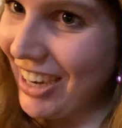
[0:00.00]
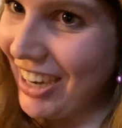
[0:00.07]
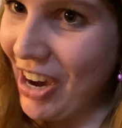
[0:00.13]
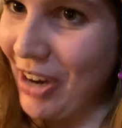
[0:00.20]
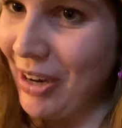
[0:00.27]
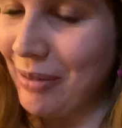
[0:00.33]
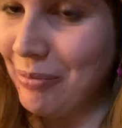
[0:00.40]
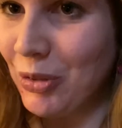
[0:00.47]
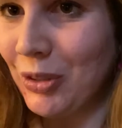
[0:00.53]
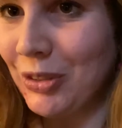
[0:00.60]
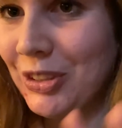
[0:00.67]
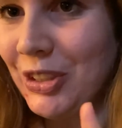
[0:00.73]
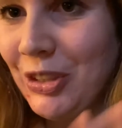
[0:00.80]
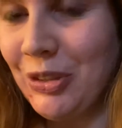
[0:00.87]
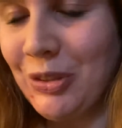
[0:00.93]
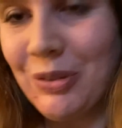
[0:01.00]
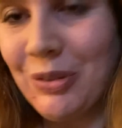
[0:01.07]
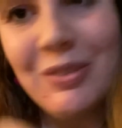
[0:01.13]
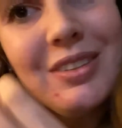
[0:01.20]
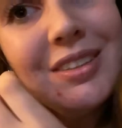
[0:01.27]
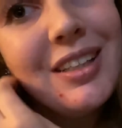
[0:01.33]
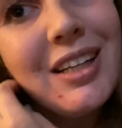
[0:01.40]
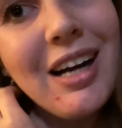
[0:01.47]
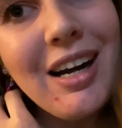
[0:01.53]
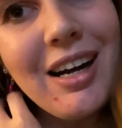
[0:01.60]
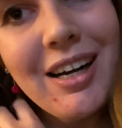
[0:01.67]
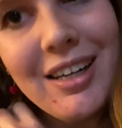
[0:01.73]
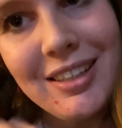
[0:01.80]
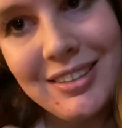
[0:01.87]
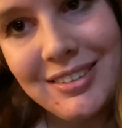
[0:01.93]
um, or to,
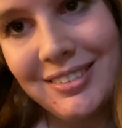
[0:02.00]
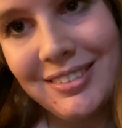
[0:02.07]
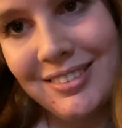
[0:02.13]
uh,